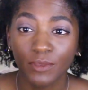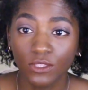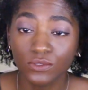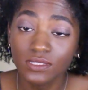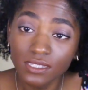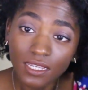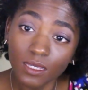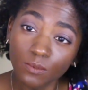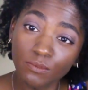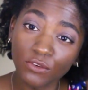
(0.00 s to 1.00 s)
you'll
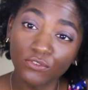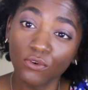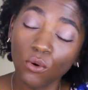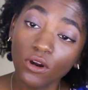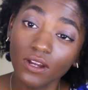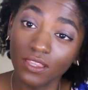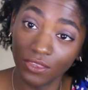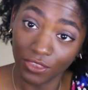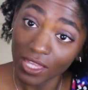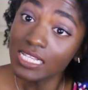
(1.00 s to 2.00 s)
see before
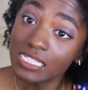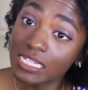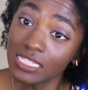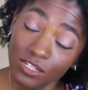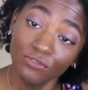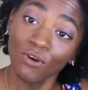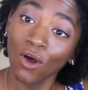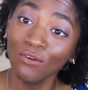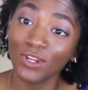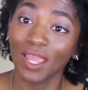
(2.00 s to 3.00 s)
this is involved,